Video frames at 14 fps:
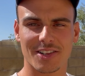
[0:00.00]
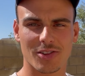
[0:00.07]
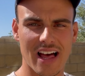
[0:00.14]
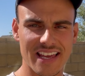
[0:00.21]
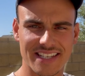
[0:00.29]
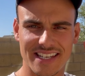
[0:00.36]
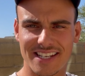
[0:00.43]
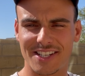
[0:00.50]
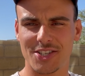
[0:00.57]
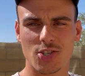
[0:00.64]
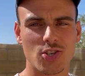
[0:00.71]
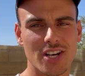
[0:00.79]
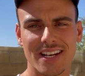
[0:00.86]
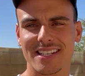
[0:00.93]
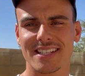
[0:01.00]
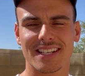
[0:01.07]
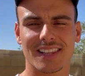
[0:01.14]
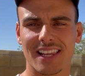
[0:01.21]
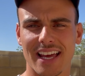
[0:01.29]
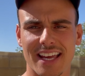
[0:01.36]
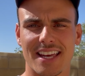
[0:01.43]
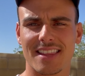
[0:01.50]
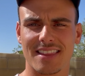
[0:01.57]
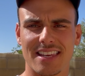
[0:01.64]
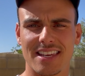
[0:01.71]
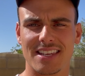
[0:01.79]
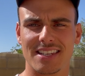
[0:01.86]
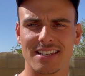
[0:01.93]
lessons just like
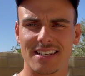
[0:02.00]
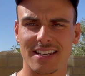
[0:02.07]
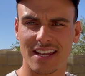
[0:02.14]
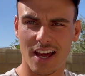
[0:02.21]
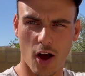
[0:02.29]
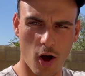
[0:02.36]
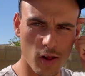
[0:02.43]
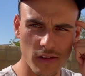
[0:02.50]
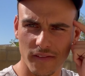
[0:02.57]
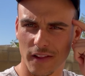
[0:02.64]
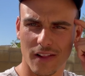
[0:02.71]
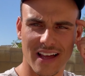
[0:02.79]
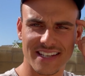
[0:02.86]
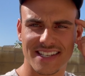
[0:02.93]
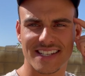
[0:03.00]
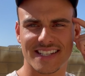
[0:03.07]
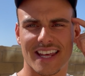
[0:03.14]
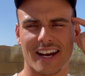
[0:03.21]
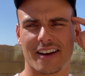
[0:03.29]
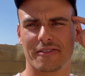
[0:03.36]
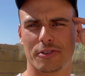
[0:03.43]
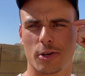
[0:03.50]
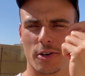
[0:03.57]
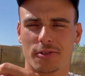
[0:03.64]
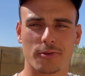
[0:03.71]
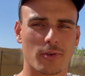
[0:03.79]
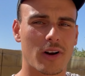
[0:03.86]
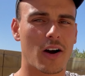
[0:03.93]
these, all of the lessons that I've
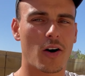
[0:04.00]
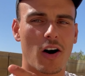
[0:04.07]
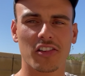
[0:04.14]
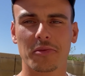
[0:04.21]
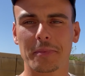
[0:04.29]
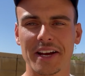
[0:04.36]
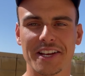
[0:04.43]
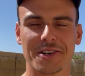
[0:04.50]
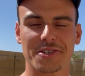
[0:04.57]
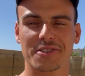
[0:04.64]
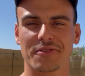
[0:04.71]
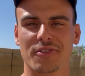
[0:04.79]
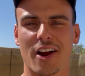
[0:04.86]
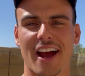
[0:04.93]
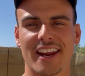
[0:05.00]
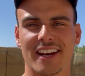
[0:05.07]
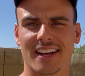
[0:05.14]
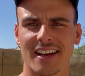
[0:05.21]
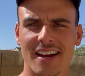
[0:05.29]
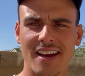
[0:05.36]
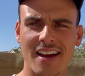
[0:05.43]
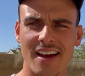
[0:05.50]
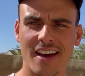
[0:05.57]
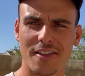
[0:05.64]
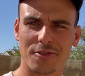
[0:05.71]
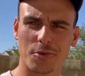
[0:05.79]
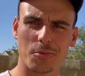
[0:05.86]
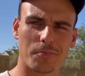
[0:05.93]
learned throughout all of my years of riding,
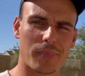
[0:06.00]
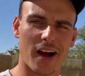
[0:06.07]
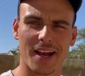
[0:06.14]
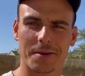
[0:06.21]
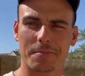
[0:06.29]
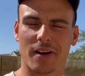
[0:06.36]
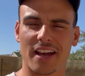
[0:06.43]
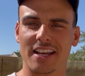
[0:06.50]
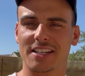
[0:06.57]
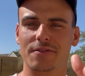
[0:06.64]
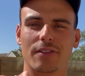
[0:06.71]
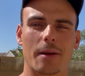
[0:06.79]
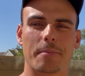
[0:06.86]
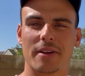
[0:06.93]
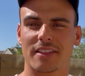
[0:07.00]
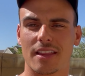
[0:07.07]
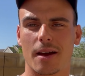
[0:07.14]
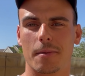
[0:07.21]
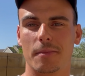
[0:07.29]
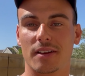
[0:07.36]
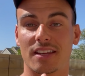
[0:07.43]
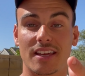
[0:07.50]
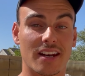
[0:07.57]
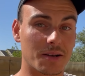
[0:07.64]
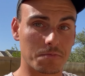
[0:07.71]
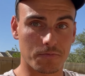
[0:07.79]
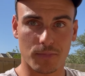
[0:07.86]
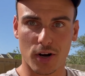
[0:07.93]
through buying bikes, flipping them,
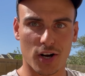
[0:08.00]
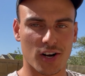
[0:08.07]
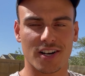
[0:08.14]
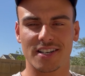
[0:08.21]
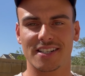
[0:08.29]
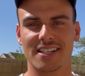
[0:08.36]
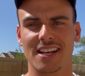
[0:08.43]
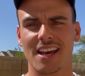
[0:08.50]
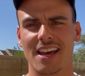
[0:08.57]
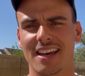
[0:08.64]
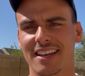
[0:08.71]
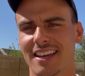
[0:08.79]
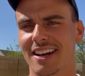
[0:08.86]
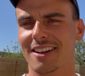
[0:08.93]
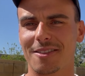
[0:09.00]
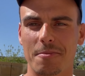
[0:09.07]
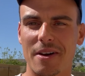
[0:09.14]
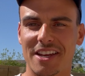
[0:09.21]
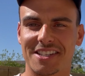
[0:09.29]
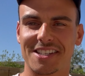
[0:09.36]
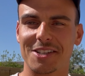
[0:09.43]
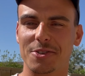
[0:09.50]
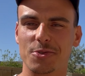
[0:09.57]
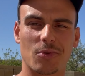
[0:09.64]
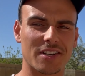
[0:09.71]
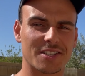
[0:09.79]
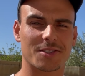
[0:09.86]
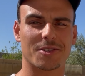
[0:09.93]
getting burned, getting the best deals,
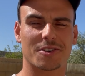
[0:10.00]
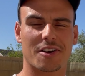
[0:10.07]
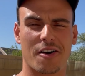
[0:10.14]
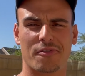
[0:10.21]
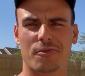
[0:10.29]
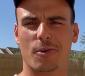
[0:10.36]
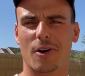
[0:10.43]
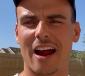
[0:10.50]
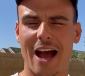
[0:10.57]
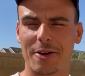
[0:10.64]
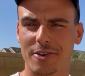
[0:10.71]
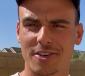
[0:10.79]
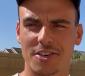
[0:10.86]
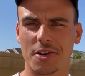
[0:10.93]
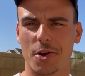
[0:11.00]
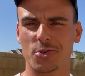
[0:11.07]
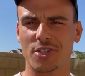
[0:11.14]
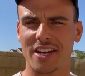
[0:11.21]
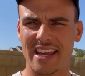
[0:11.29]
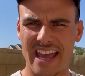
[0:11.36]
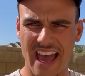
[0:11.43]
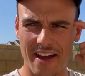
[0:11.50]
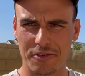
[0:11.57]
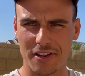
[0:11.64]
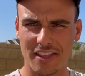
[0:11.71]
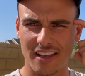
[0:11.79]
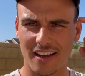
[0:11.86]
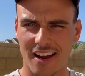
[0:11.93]
what to look out for, how to negotiate,
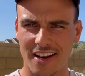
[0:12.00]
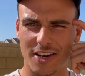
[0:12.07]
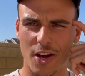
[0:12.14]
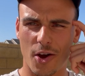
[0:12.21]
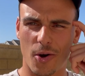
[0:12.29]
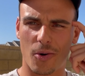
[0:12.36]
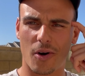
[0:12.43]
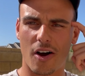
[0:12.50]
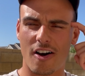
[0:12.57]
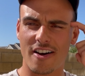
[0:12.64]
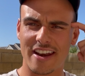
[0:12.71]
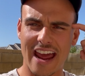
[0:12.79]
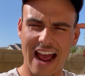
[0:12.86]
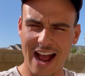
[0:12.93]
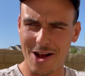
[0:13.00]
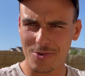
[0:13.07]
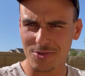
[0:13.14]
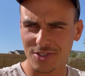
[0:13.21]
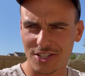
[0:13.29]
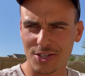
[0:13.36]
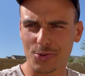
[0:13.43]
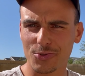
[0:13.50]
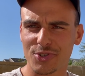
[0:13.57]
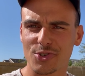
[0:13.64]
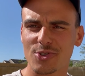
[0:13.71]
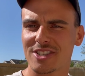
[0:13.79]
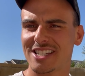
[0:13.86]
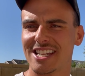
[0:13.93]
everything I know on how to
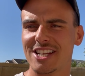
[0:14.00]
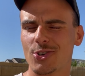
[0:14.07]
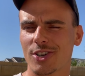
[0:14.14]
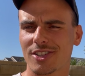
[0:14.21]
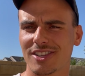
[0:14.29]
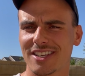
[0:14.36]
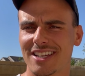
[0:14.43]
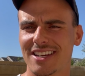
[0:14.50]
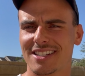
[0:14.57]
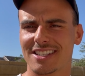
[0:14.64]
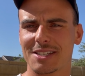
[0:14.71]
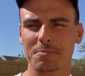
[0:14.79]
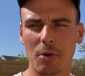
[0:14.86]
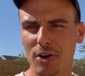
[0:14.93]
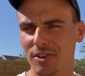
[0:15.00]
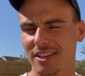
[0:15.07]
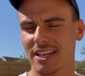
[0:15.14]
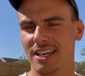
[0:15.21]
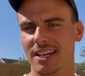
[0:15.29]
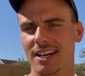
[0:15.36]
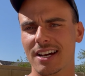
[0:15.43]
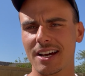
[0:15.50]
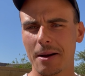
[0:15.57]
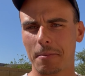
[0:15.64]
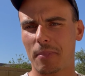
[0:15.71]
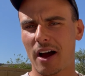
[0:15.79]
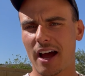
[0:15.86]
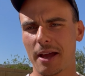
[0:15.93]
strategically and smartly
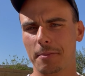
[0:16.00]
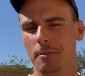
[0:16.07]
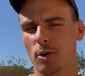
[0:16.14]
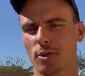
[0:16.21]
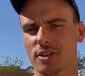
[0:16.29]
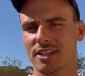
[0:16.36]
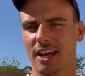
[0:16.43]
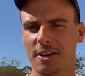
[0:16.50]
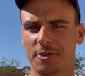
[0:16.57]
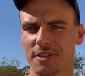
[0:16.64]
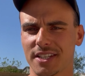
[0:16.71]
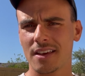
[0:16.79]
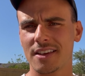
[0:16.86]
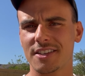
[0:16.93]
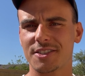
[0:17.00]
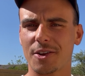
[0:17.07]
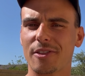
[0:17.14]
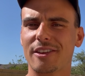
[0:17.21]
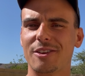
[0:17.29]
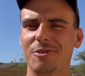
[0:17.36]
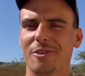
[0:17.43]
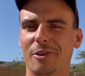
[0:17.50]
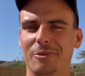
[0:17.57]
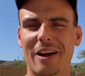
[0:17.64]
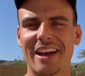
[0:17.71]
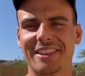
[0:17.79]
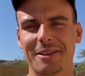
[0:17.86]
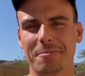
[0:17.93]
buy motorcycles so that you can
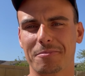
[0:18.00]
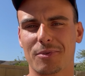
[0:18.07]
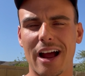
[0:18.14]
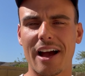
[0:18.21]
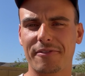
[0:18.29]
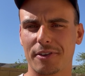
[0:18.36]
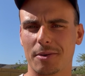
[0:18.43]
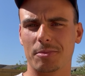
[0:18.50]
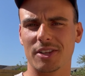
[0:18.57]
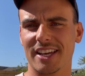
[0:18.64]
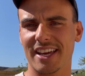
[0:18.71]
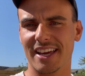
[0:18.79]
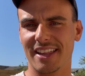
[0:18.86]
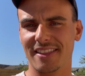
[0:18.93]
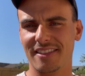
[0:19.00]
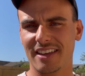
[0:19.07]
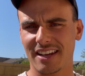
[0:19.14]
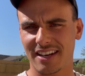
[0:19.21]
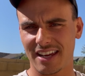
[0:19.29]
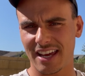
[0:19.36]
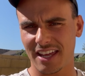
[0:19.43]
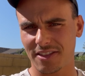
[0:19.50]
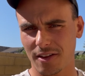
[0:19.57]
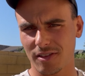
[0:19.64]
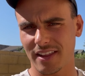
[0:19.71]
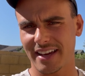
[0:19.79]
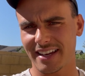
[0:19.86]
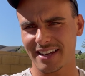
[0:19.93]
ride them profitably, then hit the
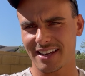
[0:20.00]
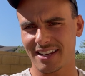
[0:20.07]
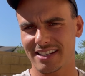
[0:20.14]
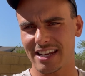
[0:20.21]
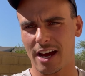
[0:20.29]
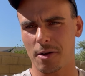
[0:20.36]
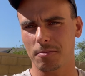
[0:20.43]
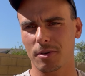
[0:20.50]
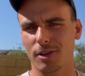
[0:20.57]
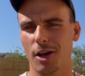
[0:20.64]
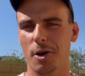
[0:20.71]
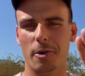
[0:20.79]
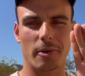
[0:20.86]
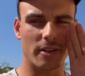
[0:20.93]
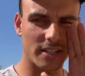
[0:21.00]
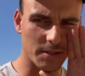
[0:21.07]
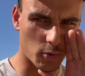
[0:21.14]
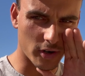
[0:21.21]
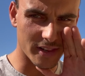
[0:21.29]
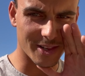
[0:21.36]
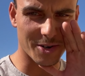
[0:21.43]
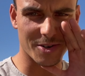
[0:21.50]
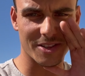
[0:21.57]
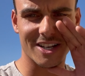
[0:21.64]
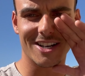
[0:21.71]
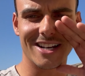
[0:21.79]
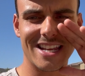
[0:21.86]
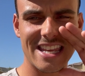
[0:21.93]
link down below. Spoiler
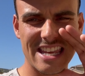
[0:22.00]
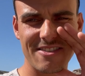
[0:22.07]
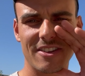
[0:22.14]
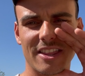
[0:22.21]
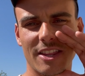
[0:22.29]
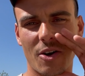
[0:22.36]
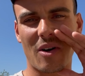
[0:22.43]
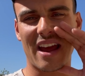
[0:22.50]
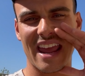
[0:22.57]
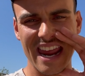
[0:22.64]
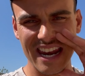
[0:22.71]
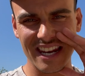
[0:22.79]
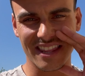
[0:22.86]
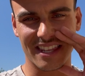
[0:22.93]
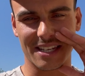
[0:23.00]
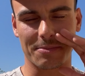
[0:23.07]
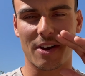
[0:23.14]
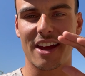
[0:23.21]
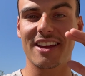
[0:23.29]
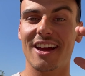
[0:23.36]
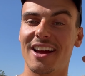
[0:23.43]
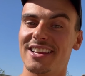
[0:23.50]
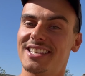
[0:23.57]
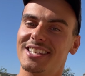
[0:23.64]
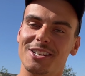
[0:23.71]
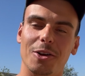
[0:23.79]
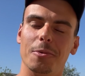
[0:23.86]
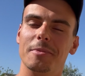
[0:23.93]
alert, even though I hated this bike, I
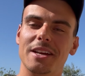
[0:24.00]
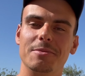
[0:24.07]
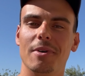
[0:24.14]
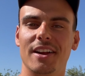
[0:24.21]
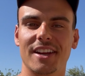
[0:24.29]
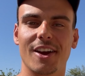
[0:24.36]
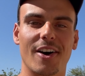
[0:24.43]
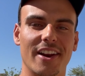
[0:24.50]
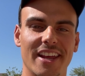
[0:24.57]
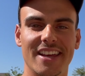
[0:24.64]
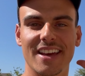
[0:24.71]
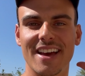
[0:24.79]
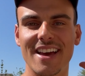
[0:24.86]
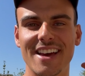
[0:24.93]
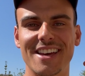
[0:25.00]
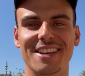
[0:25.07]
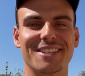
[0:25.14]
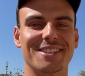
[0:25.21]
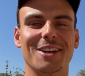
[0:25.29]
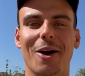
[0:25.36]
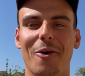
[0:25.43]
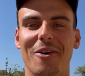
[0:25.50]
still made money on it. So